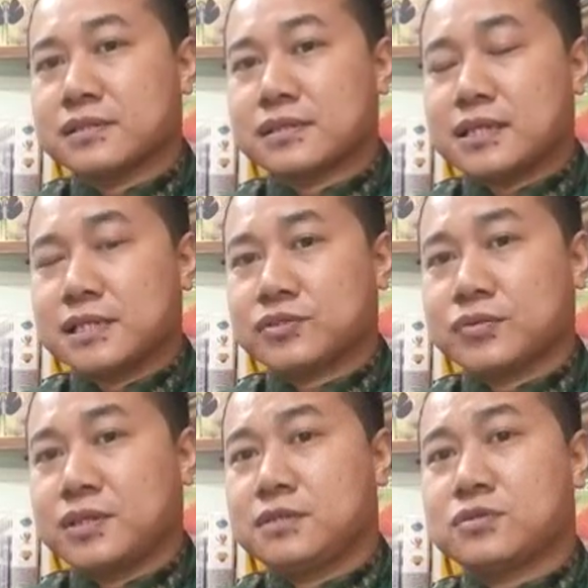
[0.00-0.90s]
a niche. So
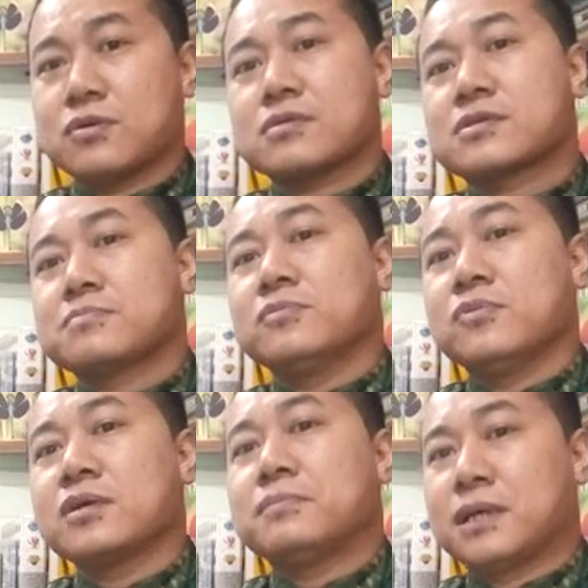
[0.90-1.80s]
he talks
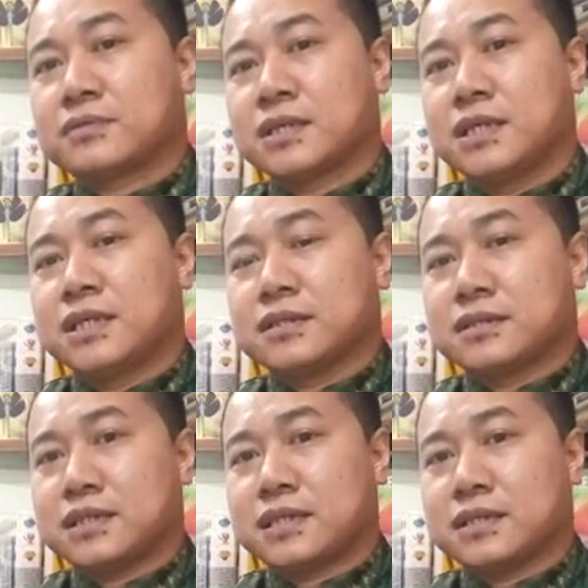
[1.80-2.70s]
more about
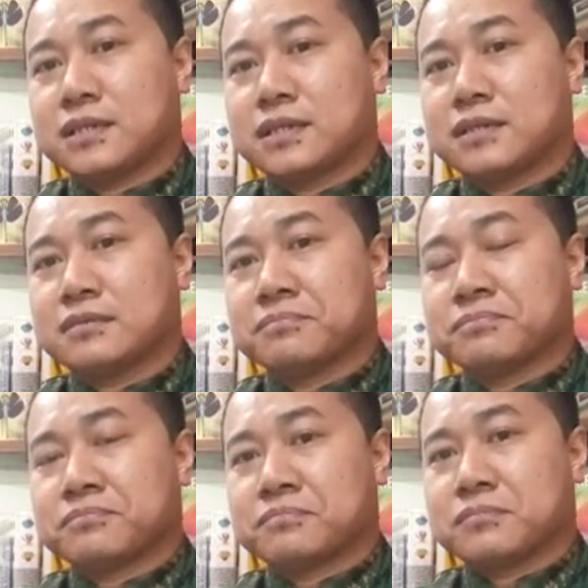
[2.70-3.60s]
the
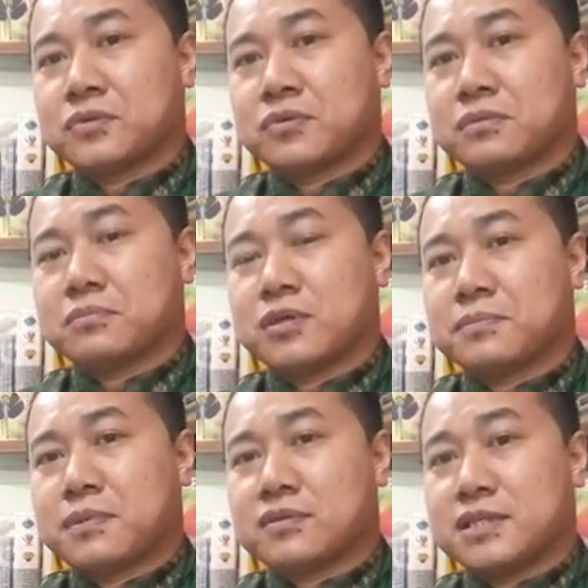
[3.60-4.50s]
more
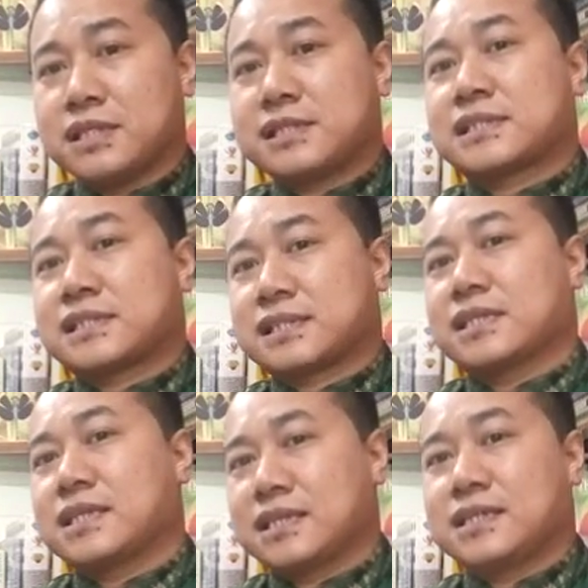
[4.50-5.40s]
about needs
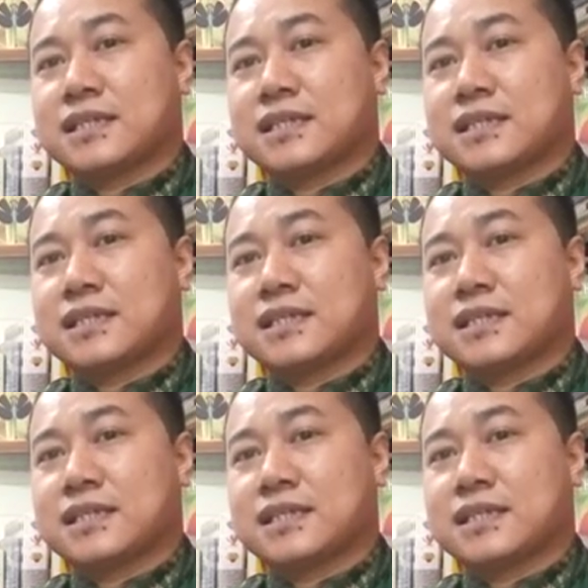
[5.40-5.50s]
in